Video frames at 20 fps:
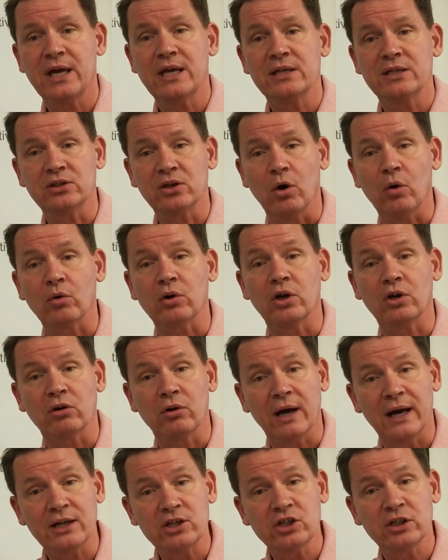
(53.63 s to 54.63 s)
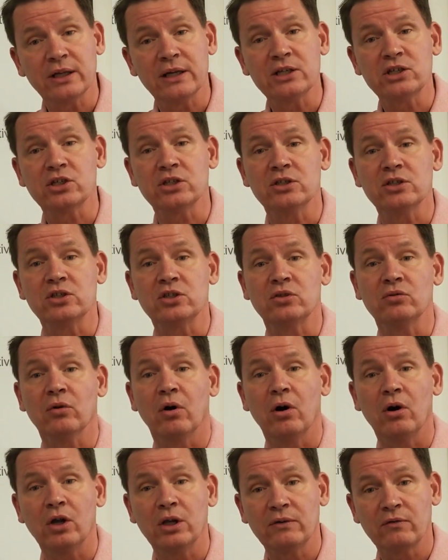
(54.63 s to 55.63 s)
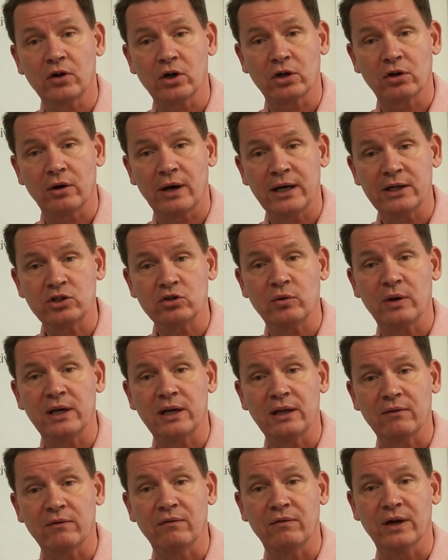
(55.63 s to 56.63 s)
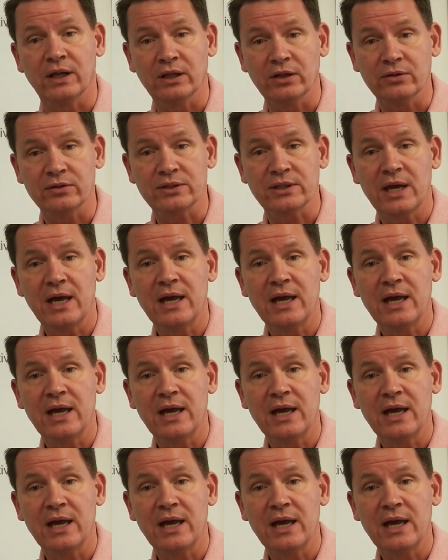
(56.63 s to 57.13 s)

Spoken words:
So, congratulations to all of our graduating fellows.